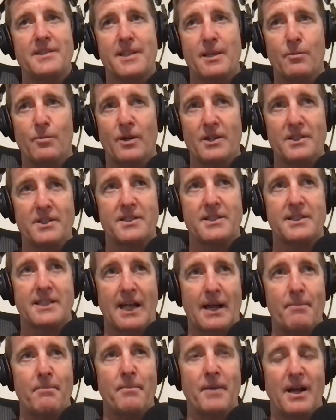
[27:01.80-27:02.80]
there was
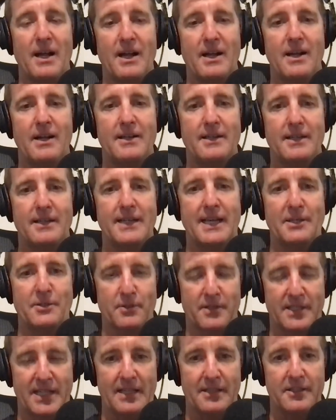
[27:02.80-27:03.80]
some
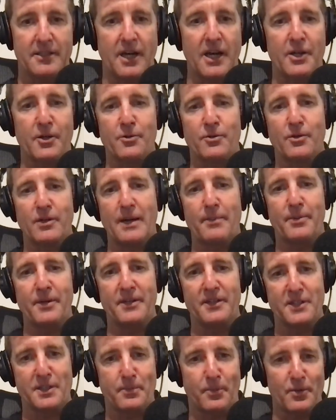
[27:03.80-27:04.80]
natural talent. I grew up in
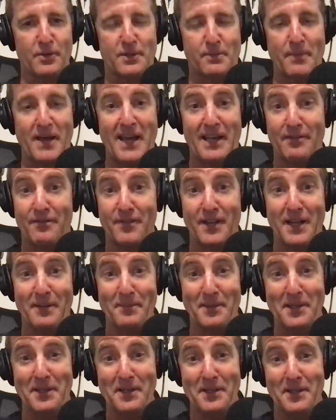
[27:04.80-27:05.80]
a sports mad
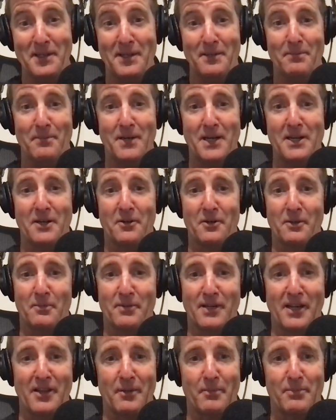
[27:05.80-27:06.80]
family. My older
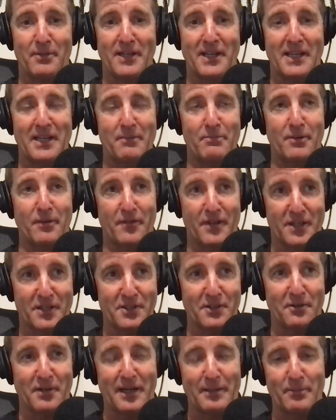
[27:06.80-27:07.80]
brother played
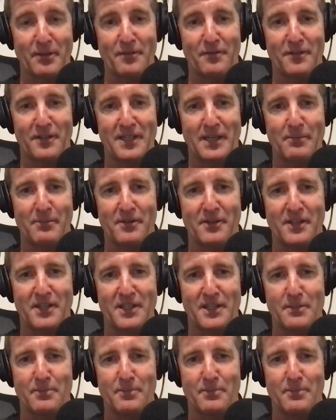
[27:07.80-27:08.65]
professional rugby for a number of years